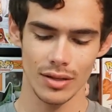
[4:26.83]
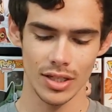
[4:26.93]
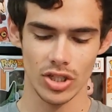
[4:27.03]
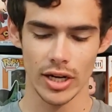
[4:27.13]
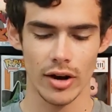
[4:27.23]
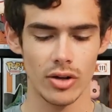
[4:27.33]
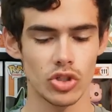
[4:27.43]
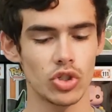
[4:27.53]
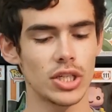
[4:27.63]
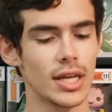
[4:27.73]
let's check her out.
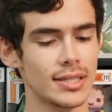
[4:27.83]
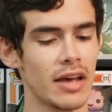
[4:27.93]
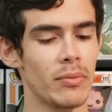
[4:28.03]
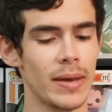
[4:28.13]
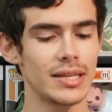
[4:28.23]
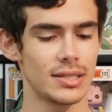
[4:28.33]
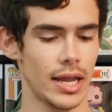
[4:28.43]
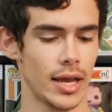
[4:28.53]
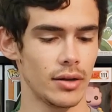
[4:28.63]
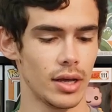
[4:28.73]
So, she does have a base
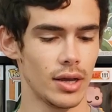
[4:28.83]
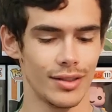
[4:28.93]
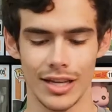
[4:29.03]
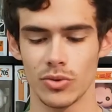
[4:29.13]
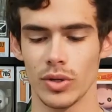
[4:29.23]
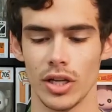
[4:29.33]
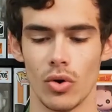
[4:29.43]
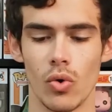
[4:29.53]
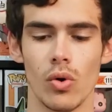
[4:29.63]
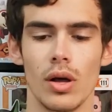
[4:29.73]
stand. That's really
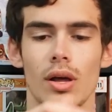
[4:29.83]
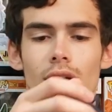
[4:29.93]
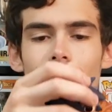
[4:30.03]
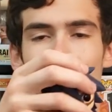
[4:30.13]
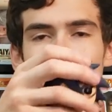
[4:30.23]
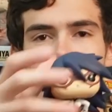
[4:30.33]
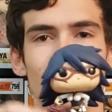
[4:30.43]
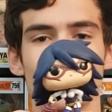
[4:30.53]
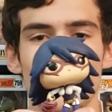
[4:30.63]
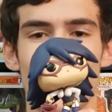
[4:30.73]
cool.
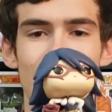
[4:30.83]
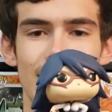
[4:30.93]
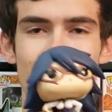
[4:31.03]
Look at